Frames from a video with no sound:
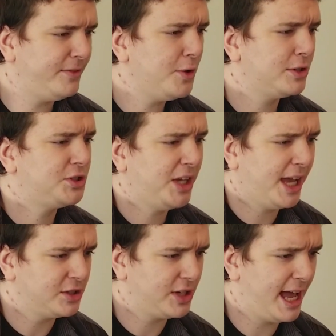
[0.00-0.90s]
If you could
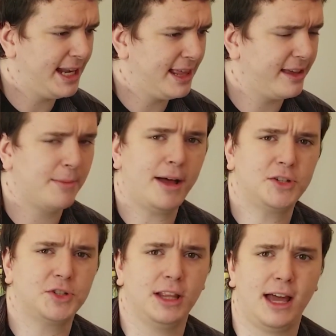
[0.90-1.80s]
change anything
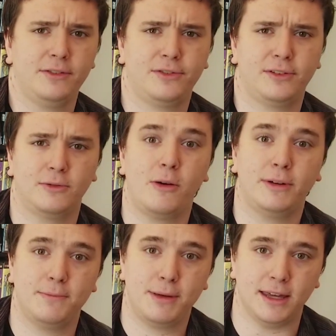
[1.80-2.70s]
about your life,
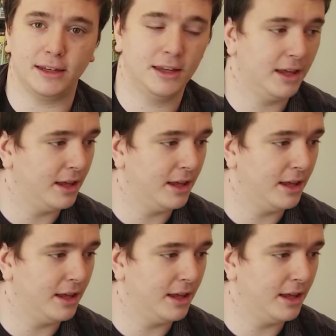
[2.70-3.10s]
what would it be?